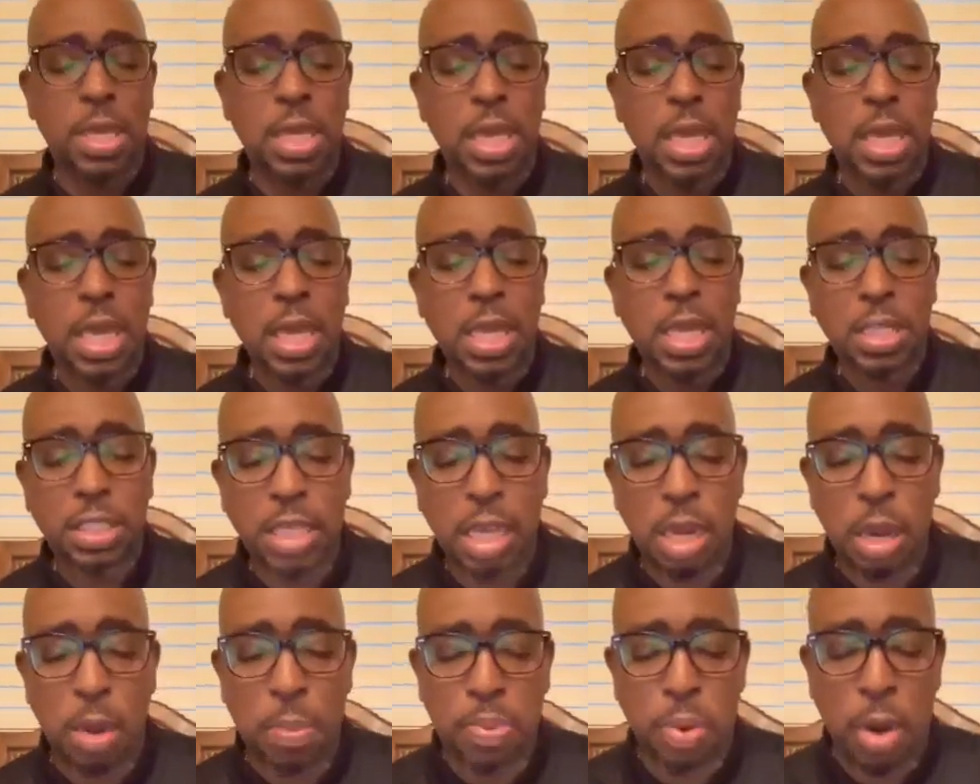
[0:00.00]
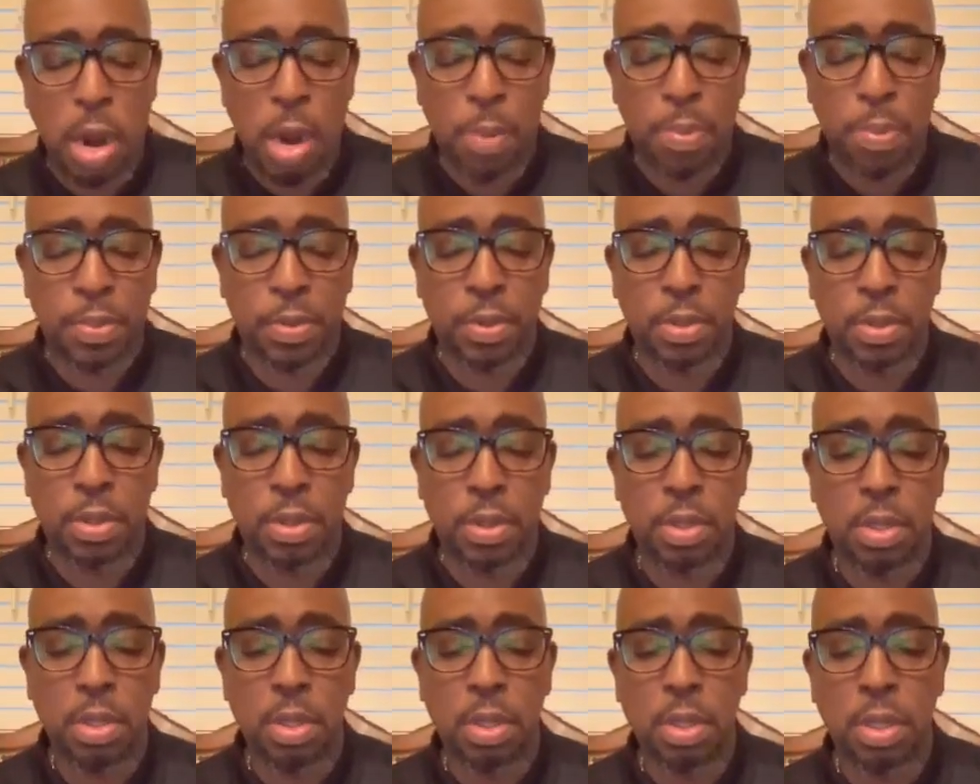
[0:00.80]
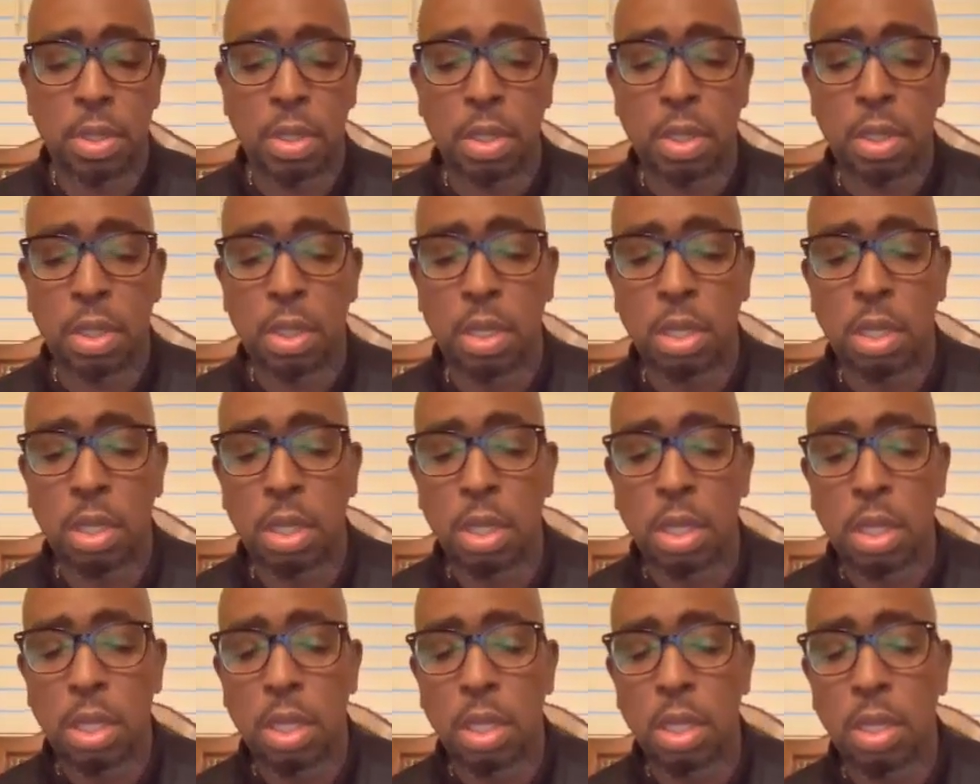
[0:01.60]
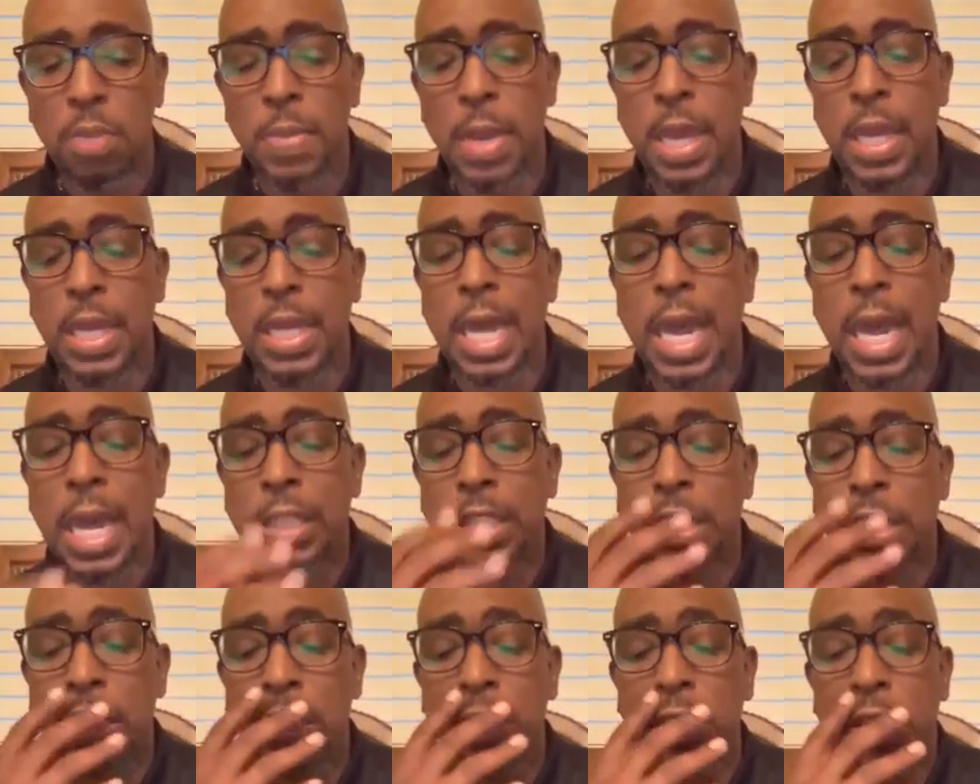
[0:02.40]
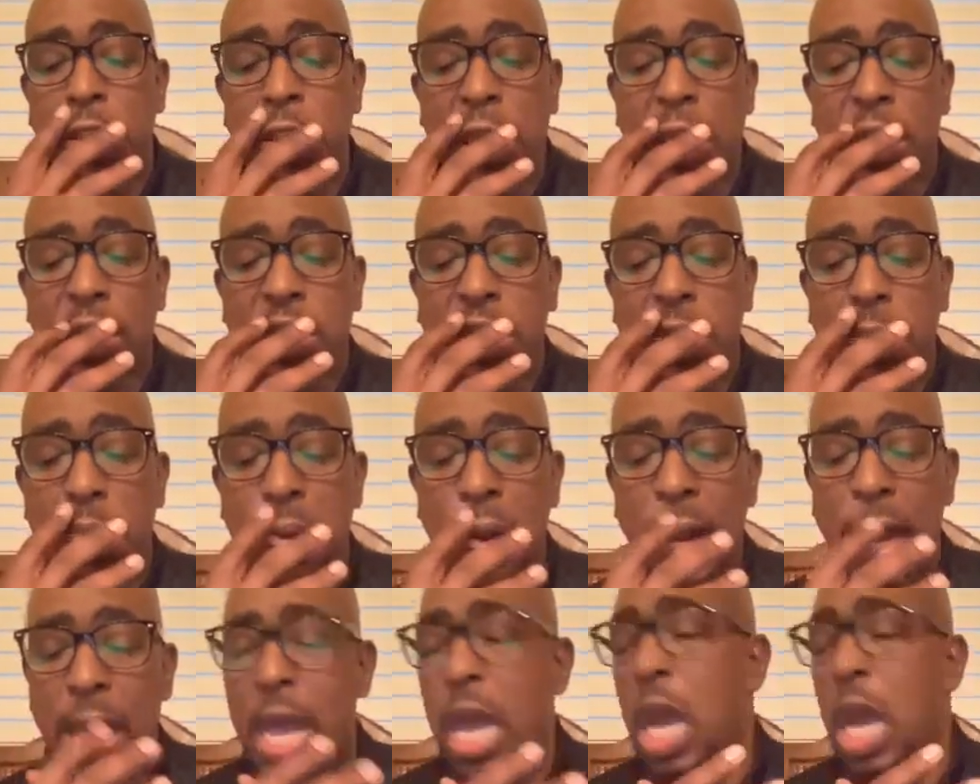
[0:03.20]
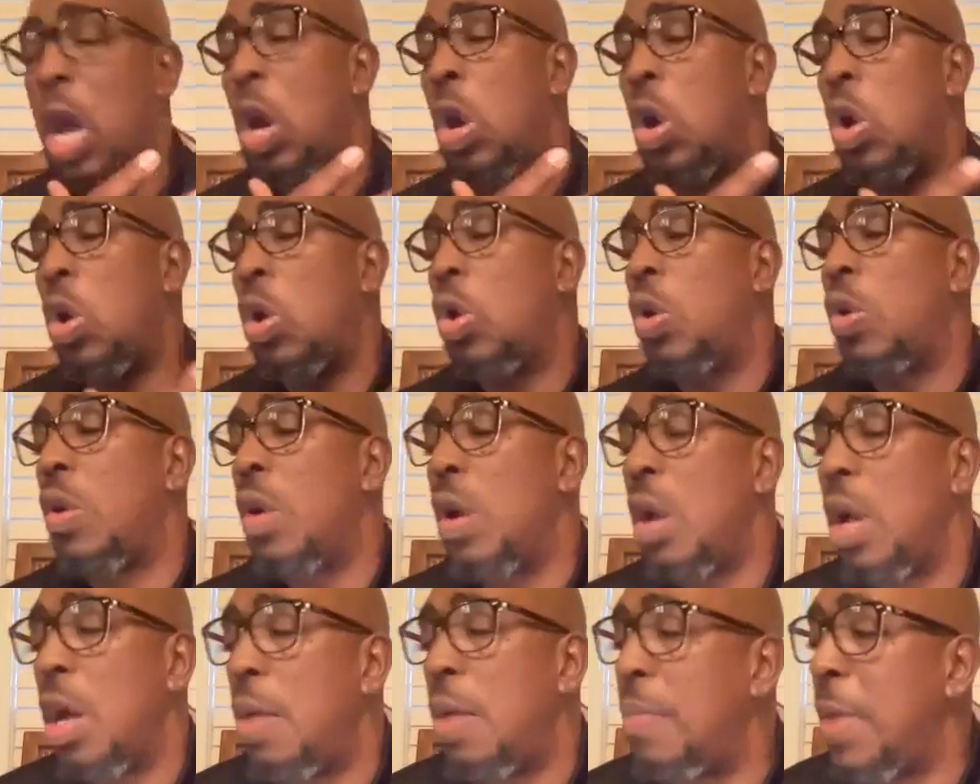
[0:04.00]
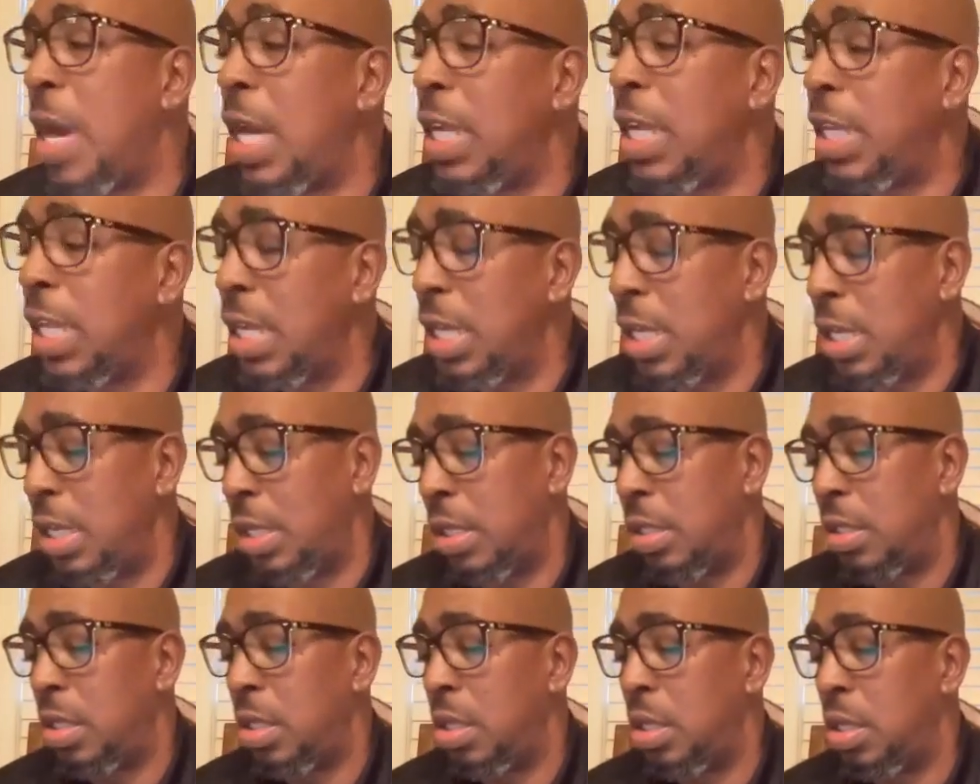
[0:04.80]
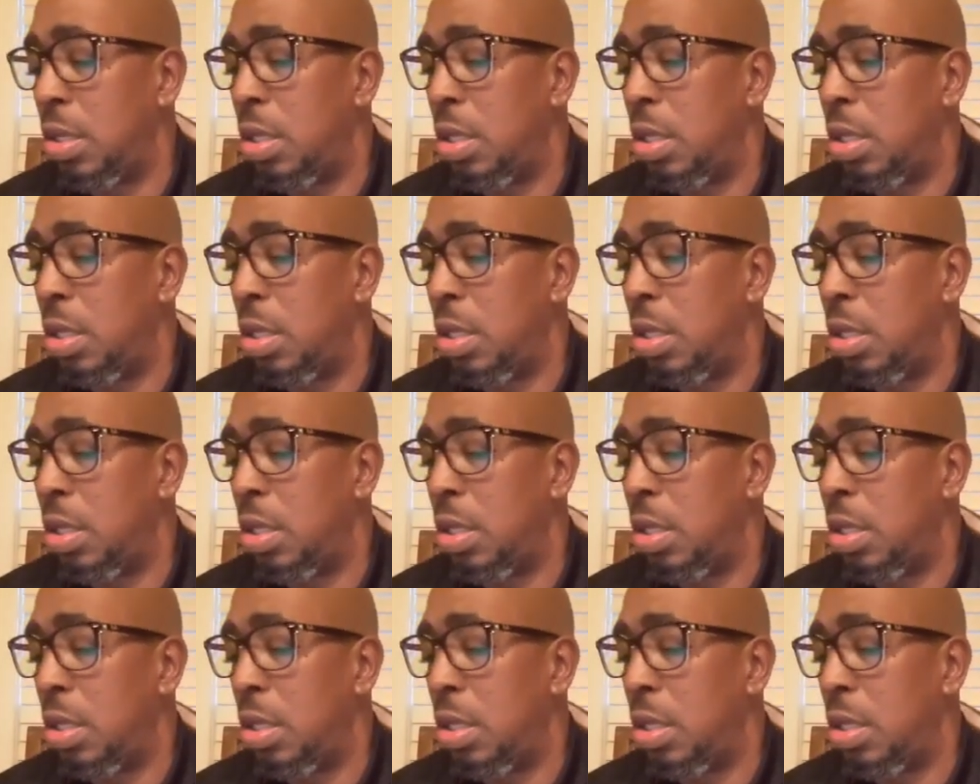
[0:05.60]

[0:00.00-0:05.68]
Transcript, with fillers: me shall prosper. My God shall supply all my needs